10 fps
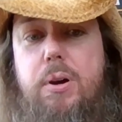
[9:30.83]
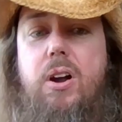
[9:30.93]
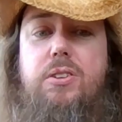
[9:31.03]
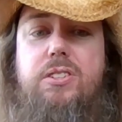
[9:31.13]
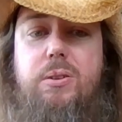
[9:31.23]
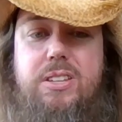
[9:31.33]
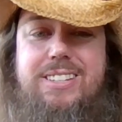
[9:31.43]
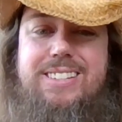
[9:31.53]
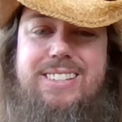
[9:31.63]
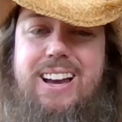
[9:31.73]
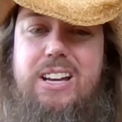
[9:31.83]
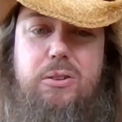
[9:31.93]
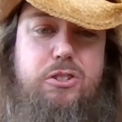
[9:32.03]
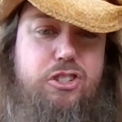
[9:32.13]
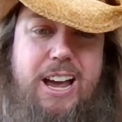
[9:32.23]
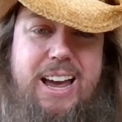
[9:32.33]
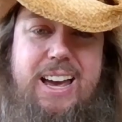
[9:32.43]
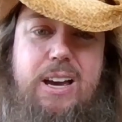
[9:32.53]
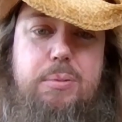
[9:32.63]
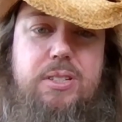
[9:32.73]
but also the societal
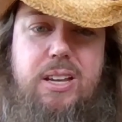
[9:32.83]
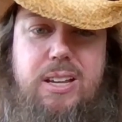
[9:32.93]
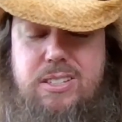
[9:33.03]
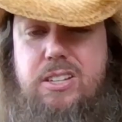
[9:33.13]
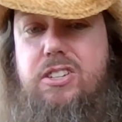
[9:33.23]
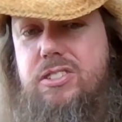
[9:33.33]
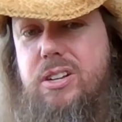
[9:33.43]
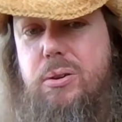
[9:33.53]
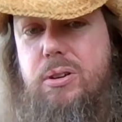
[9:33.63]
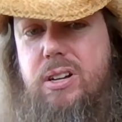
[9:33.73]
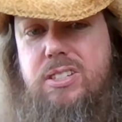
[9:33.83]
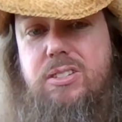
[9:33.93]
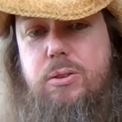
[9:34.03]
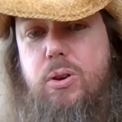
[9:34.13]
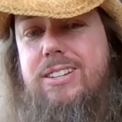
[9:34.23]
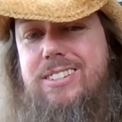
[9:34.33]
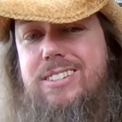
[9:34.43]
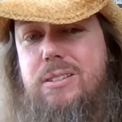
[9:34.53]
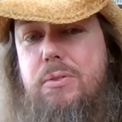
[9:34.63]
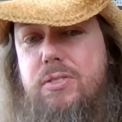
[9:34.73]
jabs, such as the
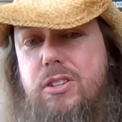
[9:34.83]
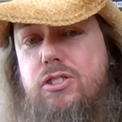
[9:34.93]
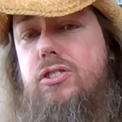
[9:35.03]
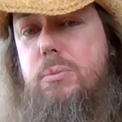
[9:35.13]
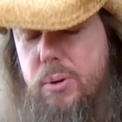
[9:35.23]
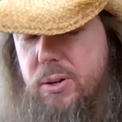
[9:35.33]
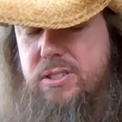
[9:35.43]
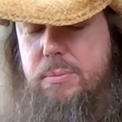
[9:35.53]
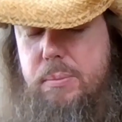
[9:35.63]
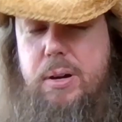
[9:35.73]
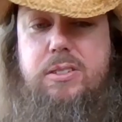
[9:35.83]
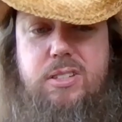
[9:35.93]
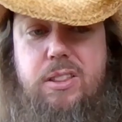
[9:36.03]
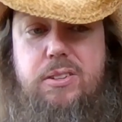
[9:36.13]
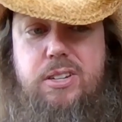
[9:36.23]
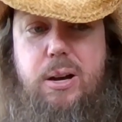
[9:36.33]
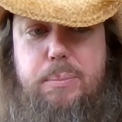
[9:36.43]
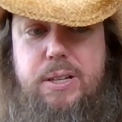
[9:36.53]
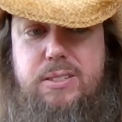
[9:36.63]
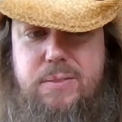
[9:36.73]
criticism of consumerism, amongst other
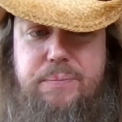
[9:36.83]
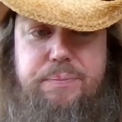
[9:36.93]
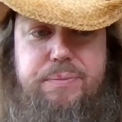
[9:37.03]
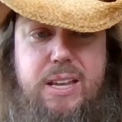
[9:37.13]
topics.